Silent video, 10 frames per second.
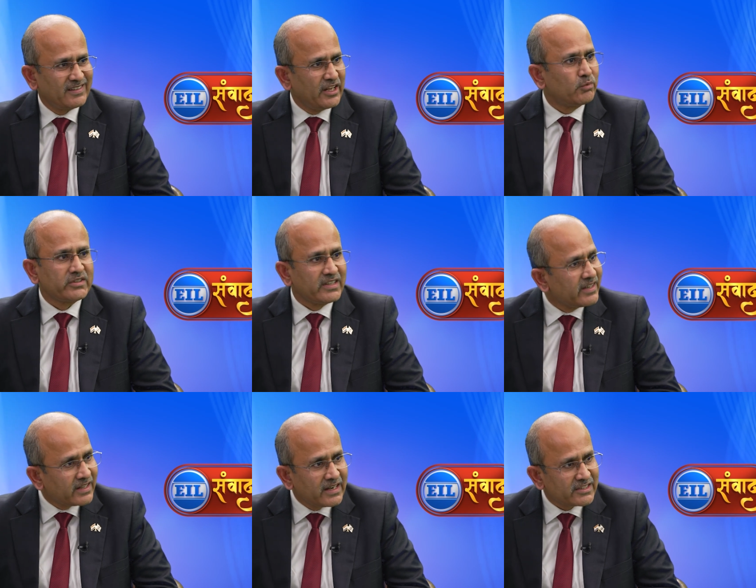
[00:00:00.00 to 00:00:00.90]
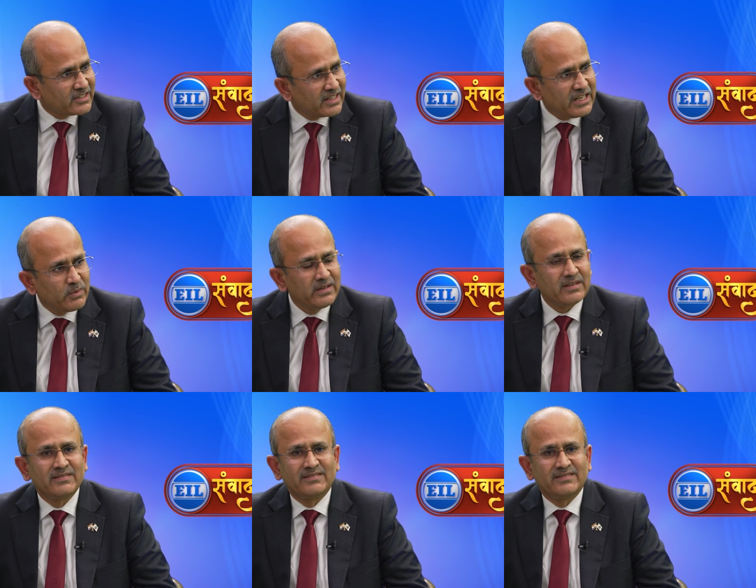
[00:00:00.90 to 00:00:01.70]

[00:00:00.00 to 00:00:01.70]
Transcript: It was an international event.